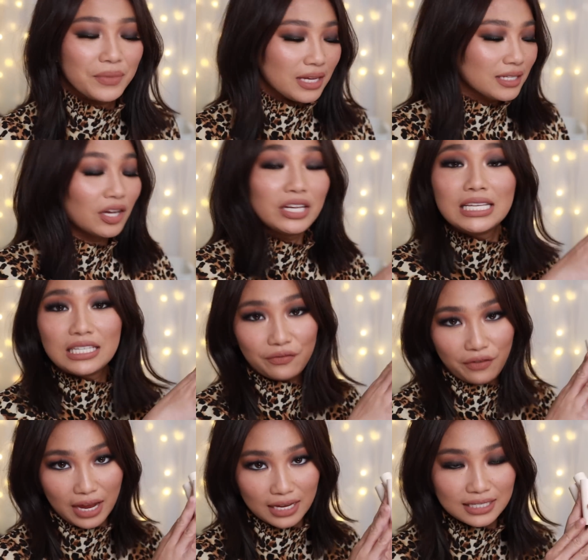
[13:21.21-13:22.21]
Sunny's
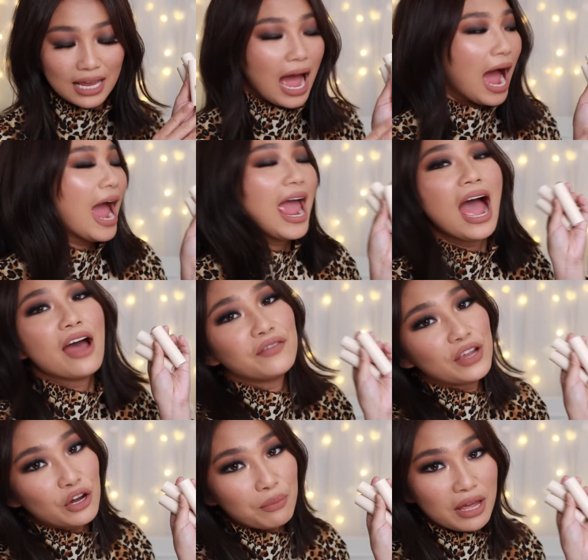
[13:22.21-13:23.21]
face. I
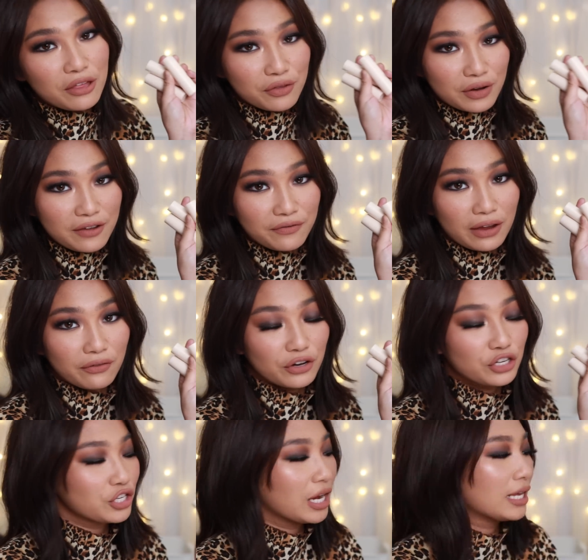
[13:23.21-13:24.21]
have here my three
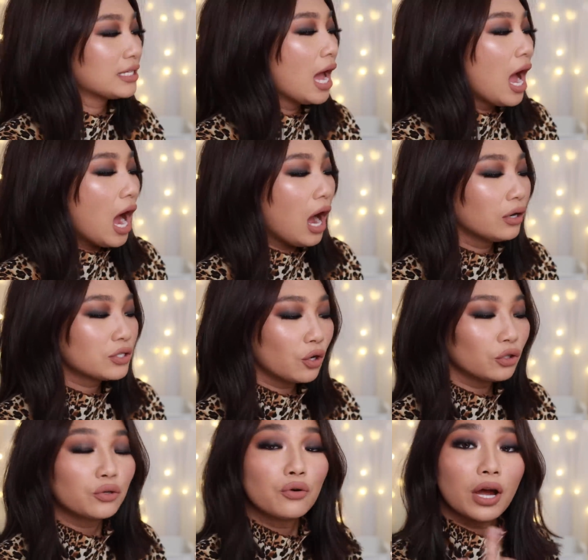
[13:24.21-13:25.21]
favorite shades. Ang
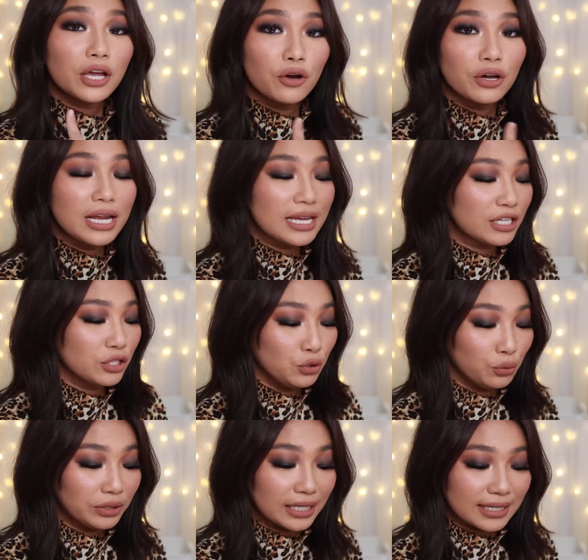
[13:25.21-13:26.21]
suot ko ngayon is
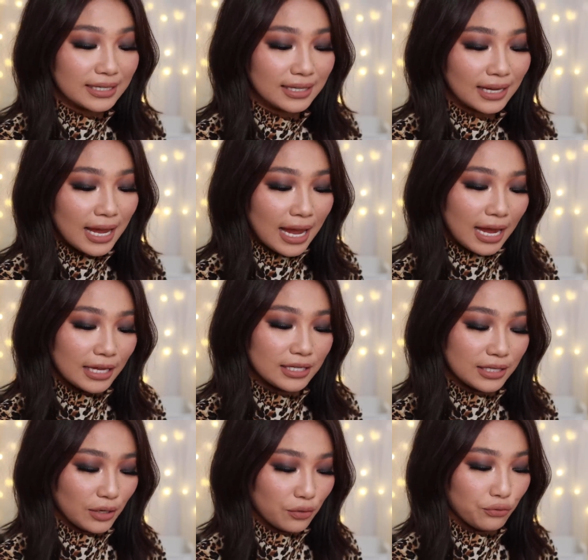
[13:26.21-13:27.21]
nudist.
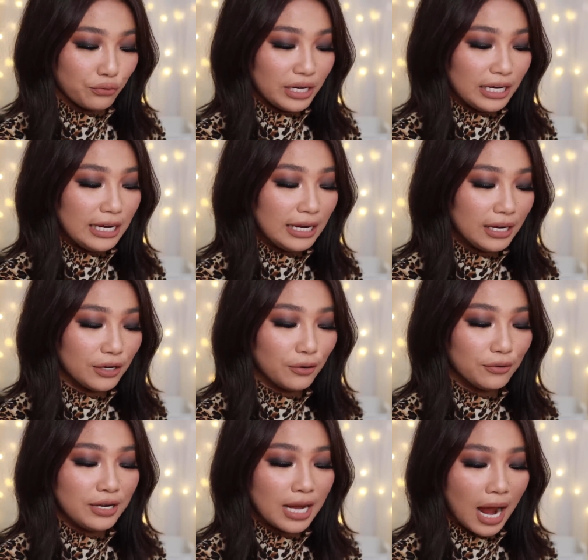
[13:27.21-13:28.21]
It's a really, you
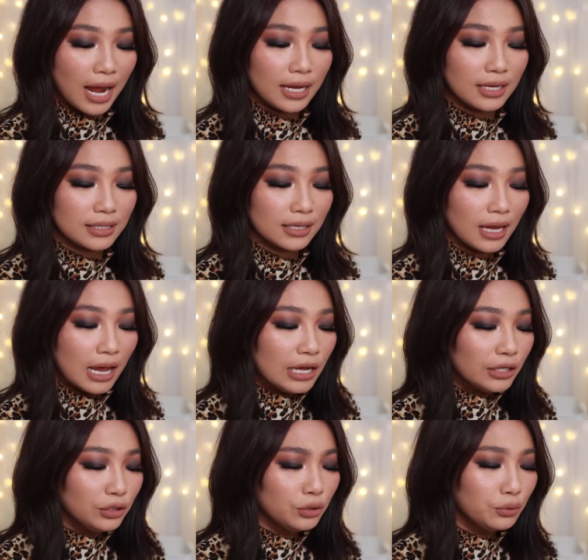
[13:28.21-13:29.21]
know, nice
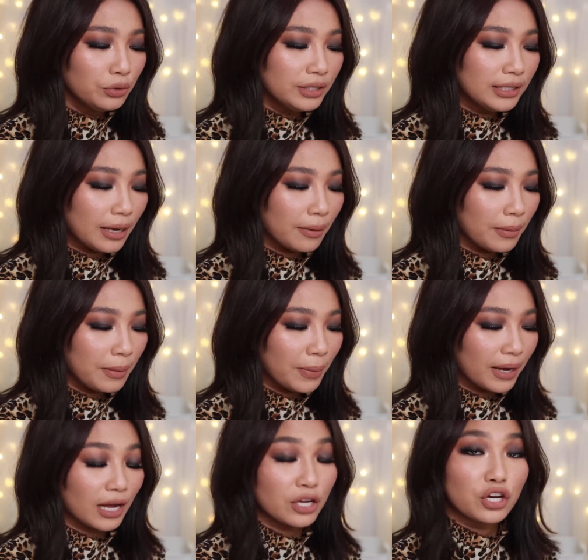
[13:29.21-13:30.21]
nude na may
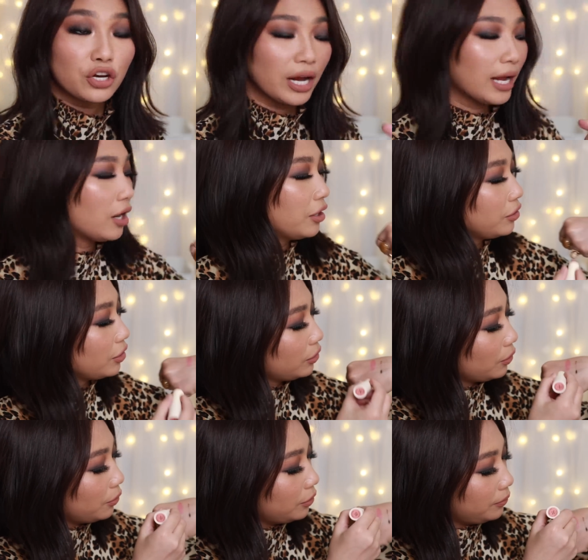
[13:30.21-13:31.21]
pagka-gray
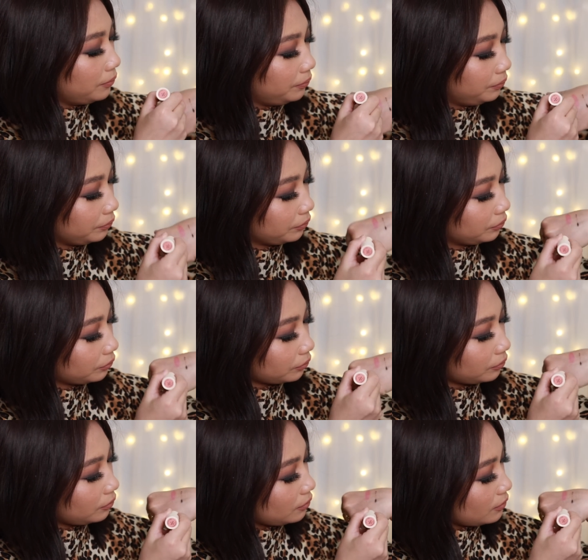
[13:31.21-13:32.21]
undertone.
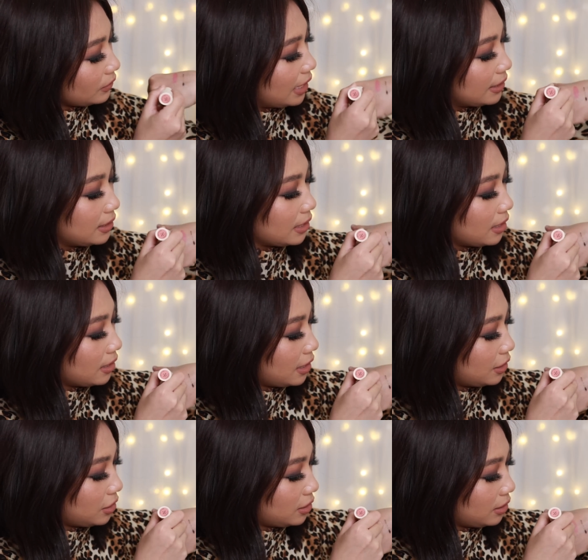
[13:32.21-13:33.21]
Let's see.
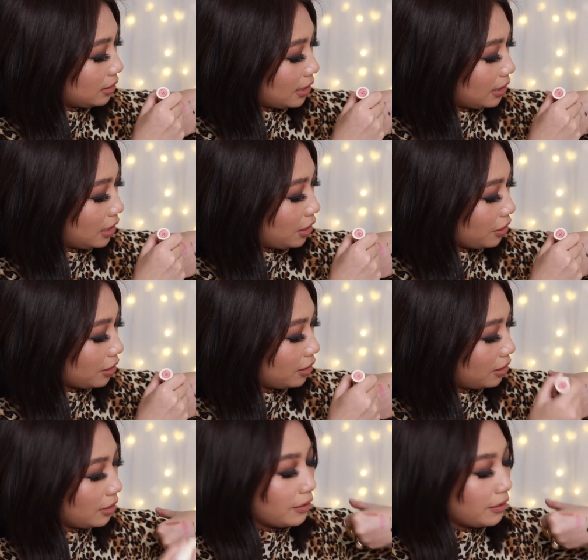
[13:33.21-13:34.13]
That's here.